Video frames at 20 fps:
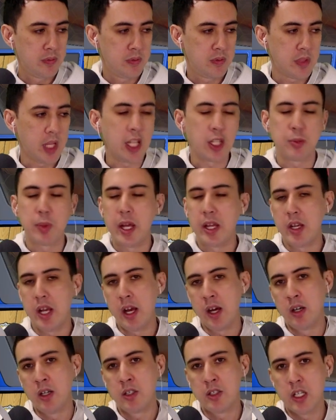Takes about an
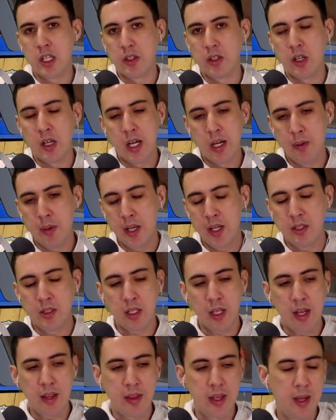hour down the highway to
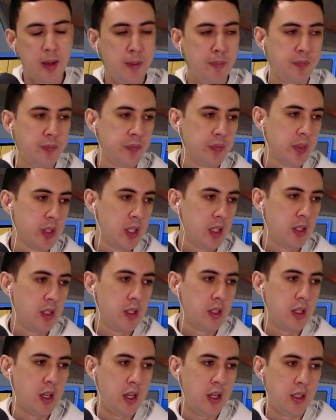get there.
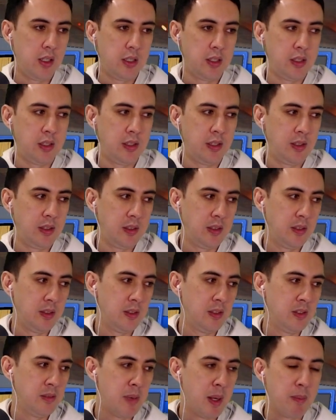
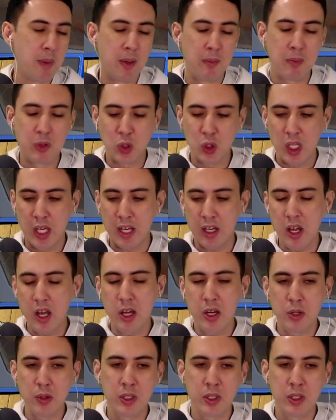My mum was like, I don't